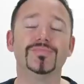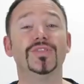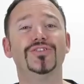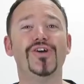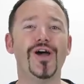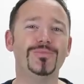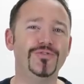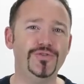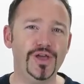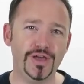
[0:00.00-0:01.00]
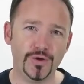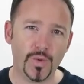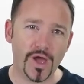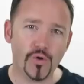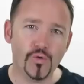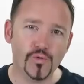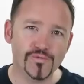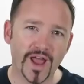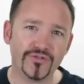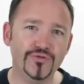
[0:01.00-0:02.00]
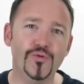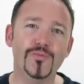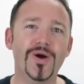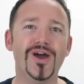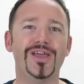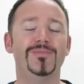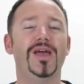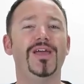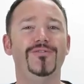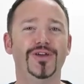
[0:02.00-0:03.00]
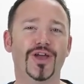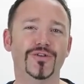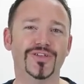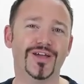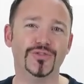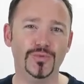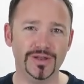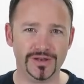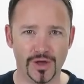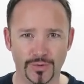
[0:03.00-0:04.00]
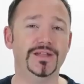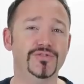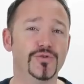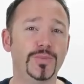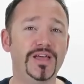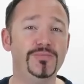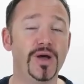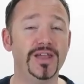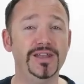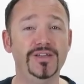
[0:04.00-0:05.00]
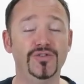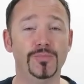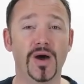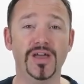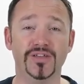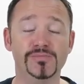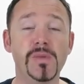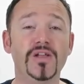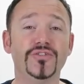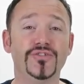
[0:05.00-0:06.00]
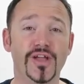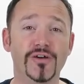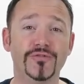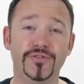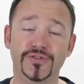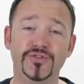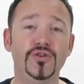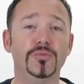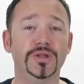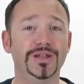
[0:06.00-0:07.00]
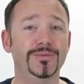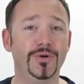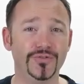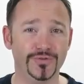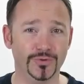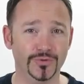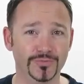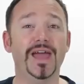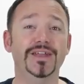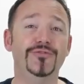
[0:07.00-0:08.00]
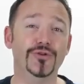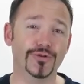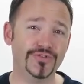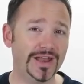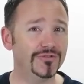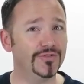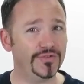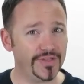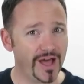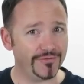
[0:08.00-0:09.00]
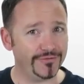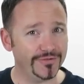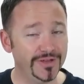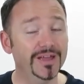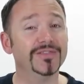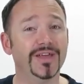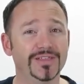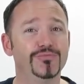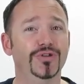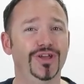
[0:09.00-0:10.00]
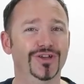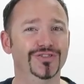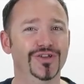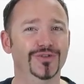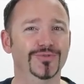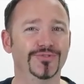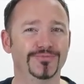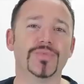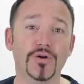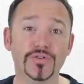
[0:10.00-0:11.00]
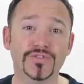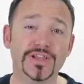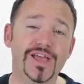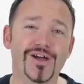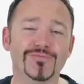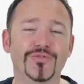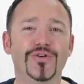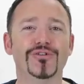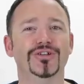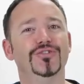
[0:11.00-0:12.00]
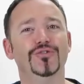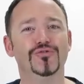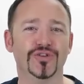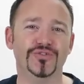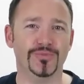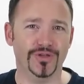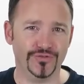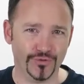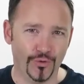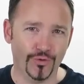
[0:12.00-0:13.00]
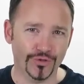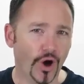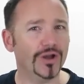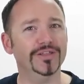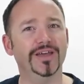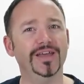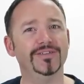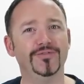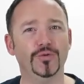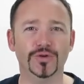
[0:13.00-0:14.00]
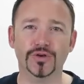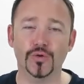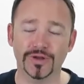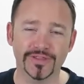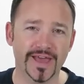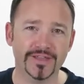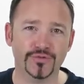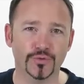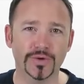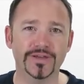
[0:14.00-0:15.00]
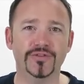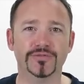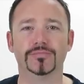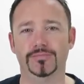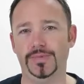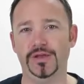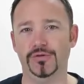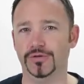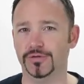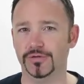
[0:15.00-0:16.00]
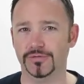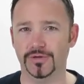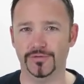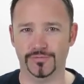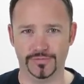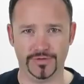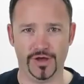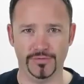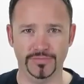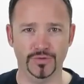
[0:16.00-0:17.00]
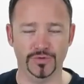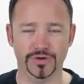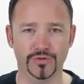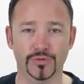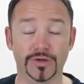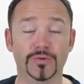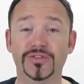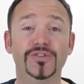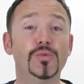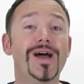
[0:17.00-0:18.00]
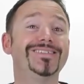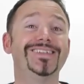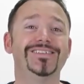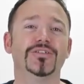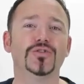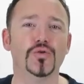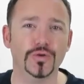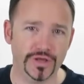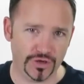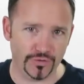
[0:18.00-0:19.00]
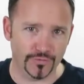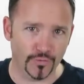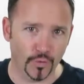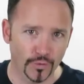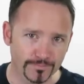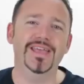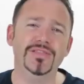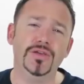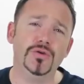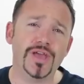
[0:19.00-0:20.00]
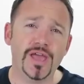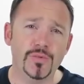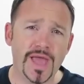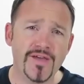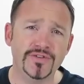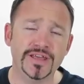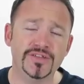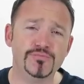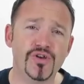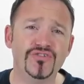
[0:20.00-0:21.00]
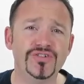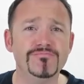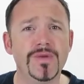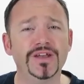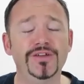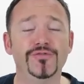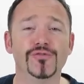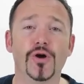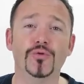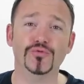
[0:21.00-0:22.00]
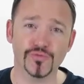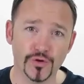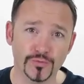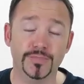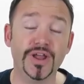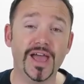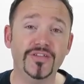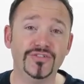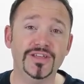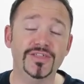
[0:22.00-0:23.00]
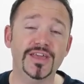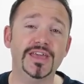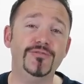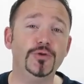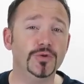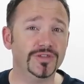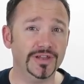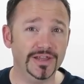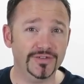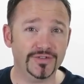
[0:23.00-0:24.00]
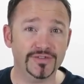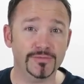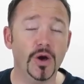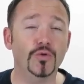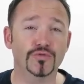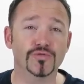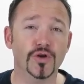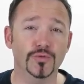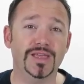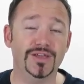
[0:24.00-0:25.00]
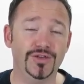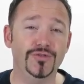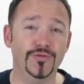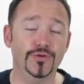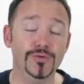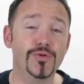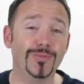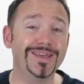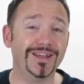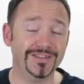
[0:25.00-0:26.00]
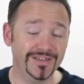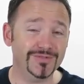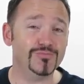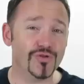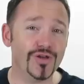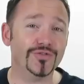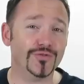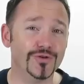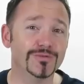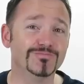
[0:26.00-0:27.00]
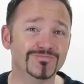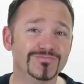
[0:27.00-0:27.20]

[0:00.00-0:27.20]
The time of year where all rational buying behavior goes out the window and is replaced by a need to buy as much stuff as humanly possible. And if you're a seller of stuff, that's pretty good news. Obviously, I'm referring to Christmas or the holidays, if you want to call it that, or whatever period of time you want to call it, which is why it's easier to call it Q4. In the UK, we have an expression, money for old rope, but I actually think if you were to list some old rope in Q4, you'd probably get a decent price for it.